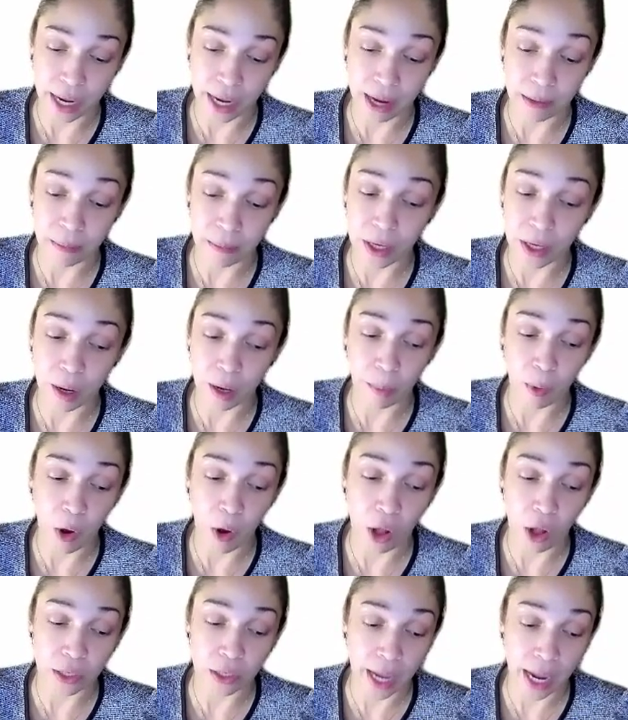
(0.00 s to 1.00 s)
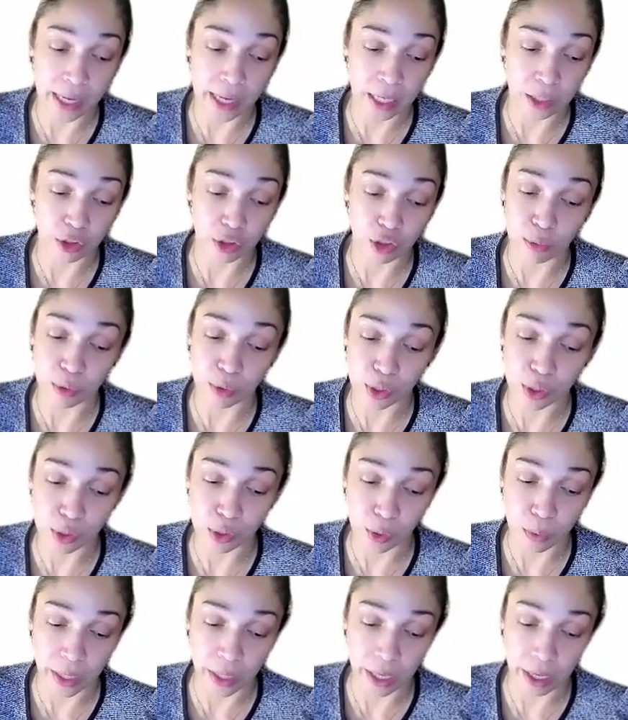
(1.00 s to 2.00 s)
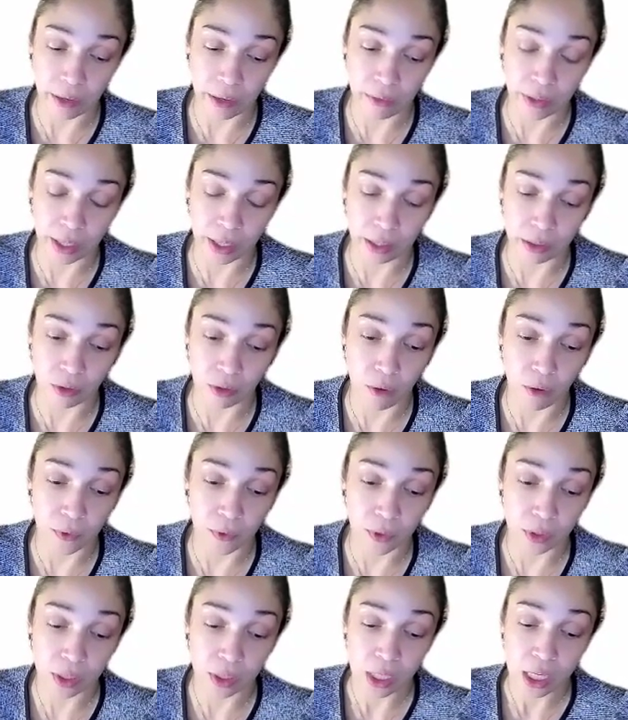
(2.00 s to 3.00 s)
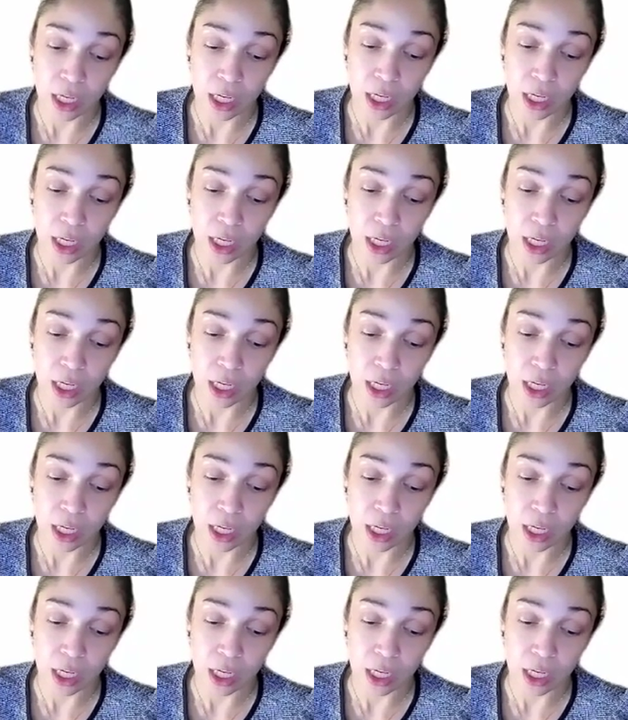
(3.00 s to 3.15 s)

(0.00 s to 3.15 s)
I had been up all night and she was so caring and thoughtful.